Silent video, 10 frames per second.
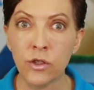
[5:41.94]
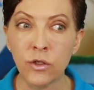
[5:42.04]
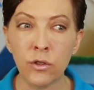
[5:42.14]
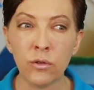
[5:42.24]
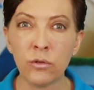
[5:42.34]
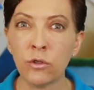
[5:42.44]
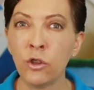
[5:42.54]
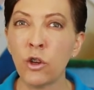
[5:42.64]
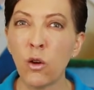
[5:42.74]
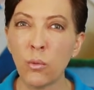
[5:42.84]

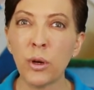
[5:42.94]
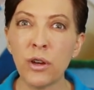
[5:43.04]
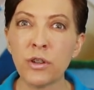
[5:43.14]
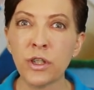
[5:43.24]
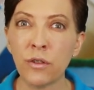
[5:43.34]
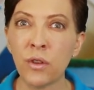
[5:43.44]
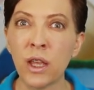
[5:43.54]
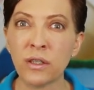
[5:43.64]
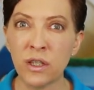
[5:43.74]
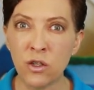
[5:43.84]
So don't put yourself in
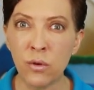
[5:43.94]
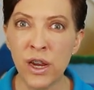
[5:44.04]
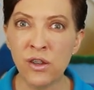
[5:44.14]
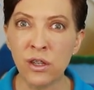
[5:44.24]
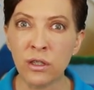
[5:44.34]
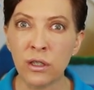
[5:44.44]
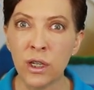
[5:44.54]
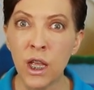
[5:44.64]
that situation.